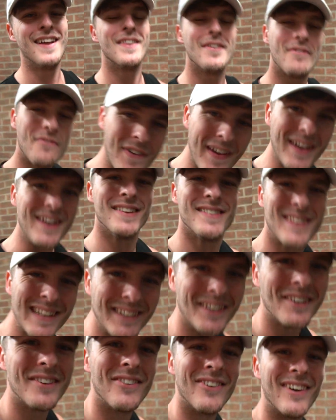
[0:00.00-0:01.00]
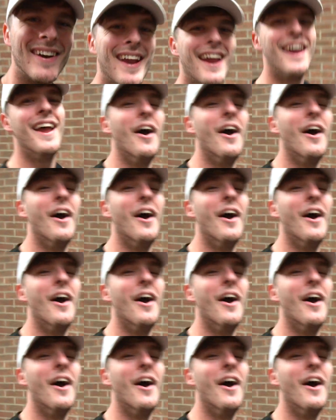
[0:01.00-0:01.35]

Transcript: The fitness industry,